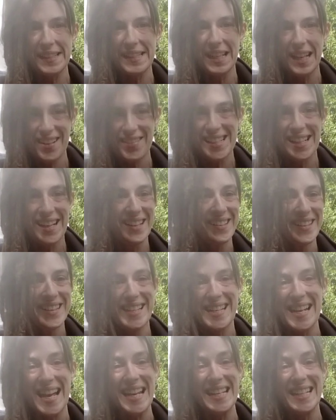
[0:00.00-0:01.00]
lifestyle
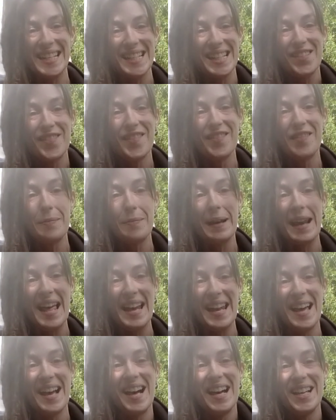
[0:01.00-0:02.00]
changes for the
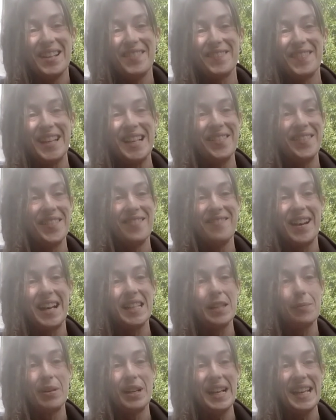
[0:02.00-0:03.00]
planet, I think that
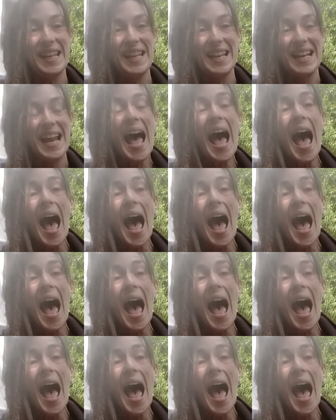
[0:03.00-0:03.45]
that's brilliant.